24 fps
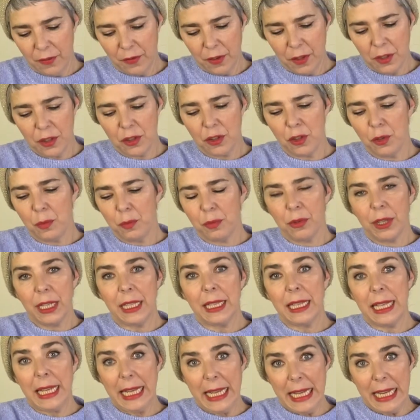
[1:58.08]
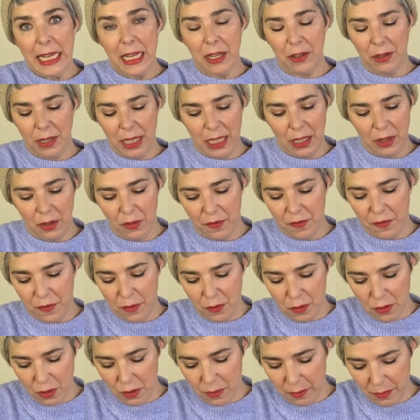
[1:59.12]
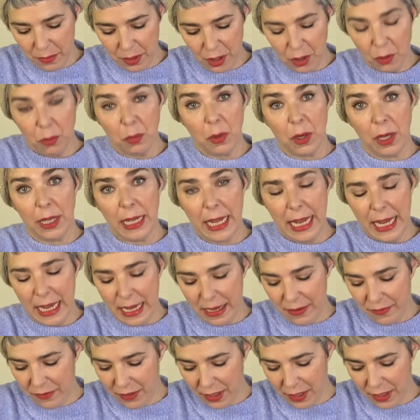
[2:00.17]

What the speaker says: First you bring the hair in the form you want to have